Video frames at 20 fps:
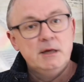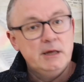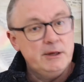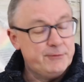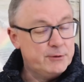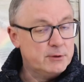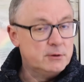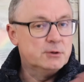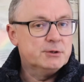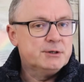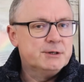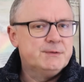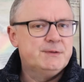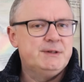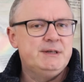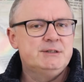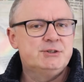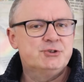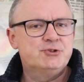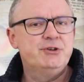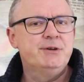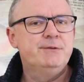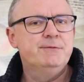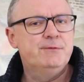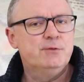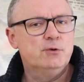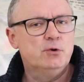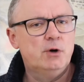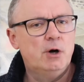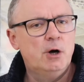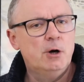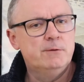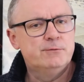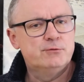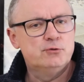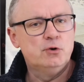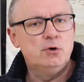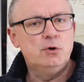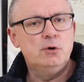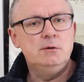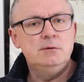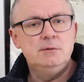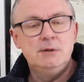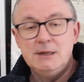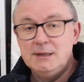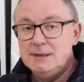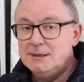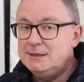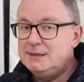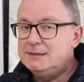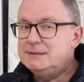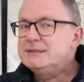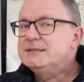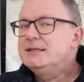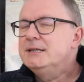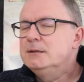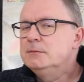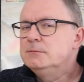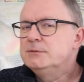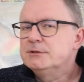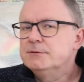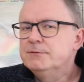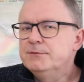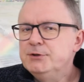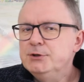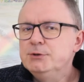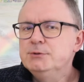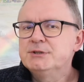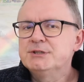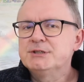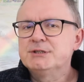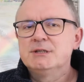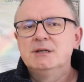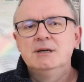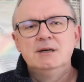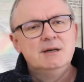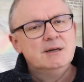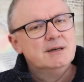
If you look at the Stream 4 overall in terms of use,